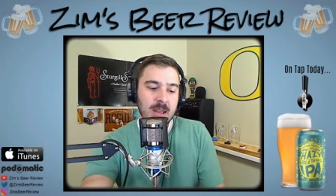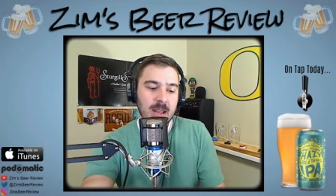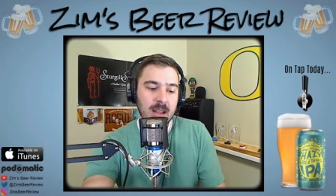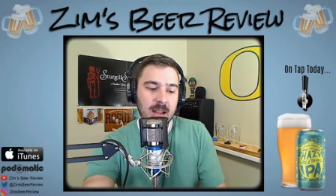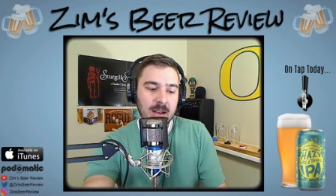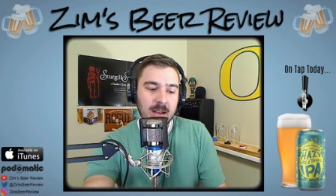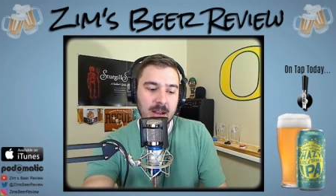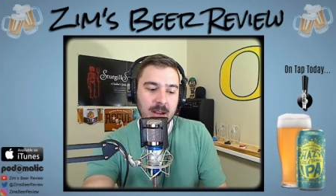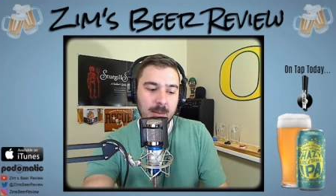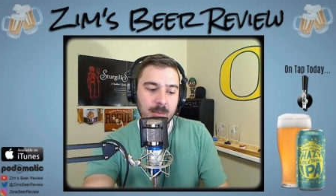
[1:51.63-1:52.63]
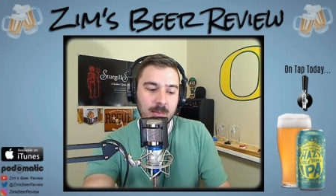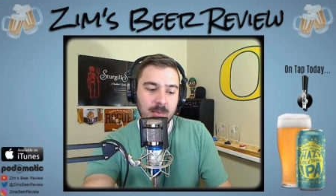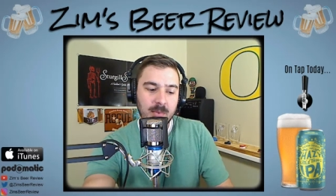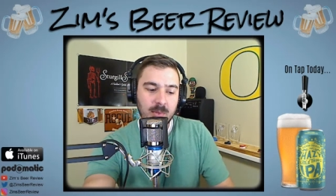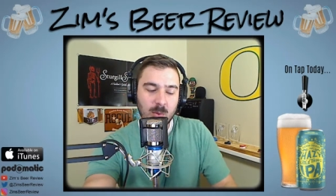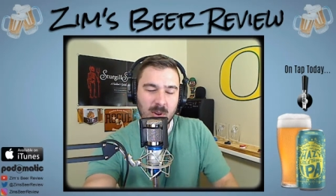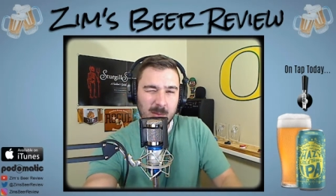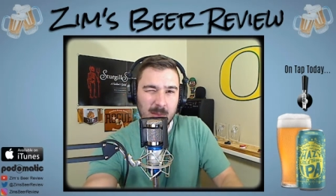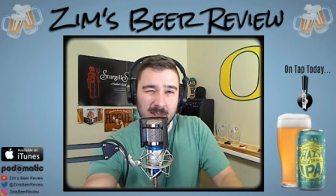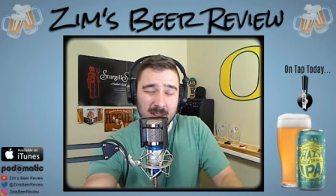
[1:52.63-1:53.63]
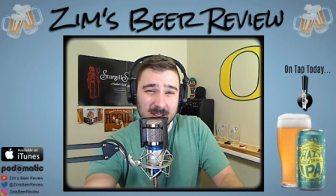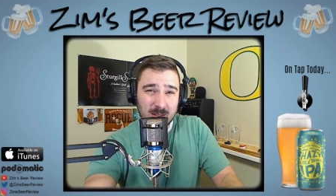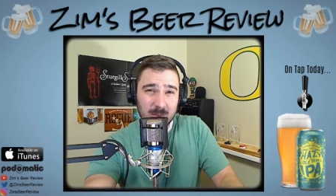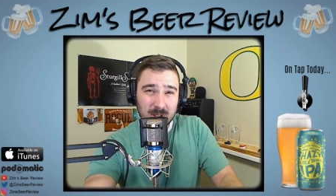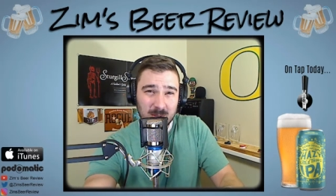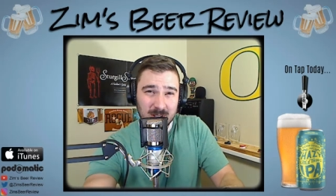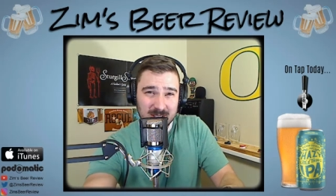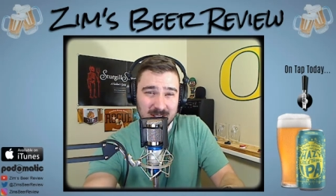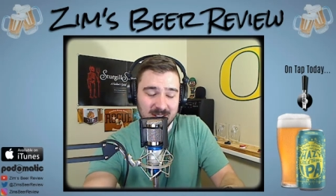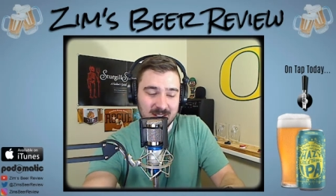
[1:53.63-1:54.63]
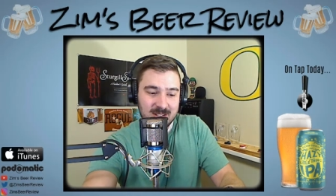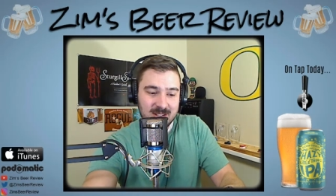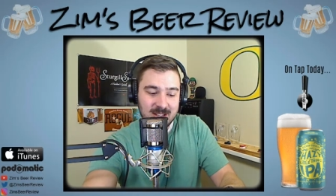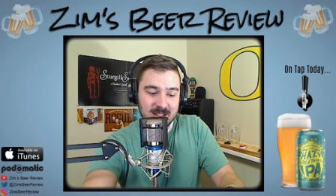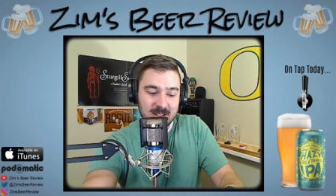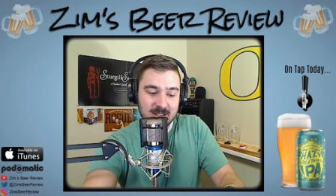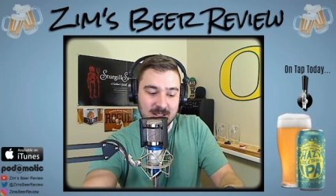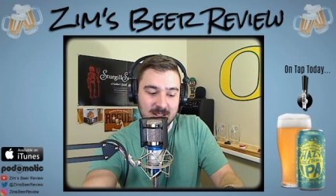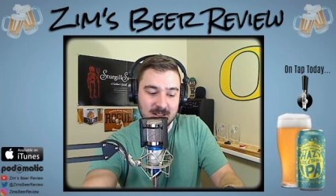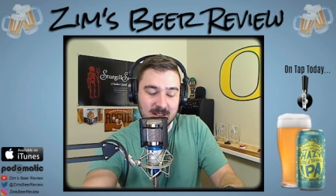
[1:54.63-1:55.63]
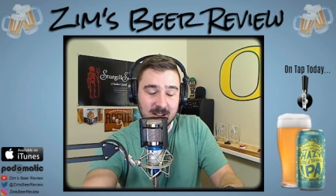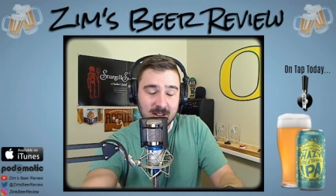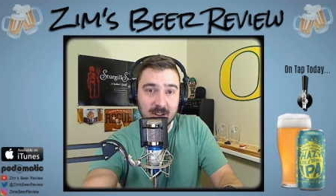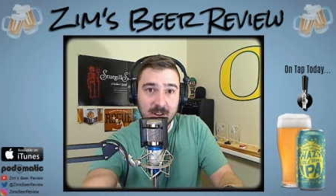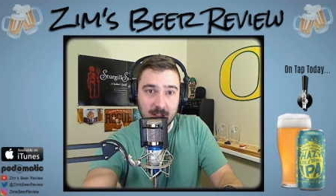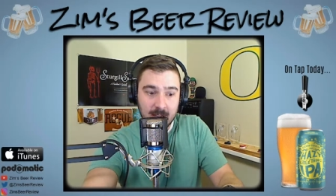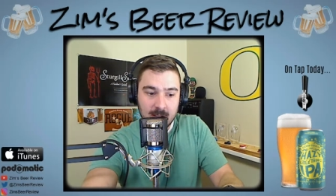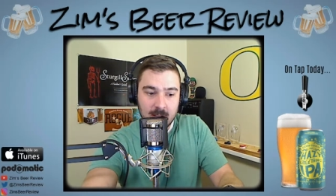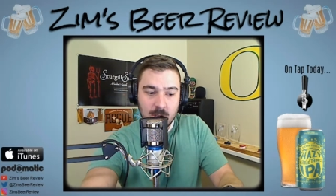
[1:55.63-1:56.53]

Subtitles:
And one of the main things I really want to see on this is the clarity.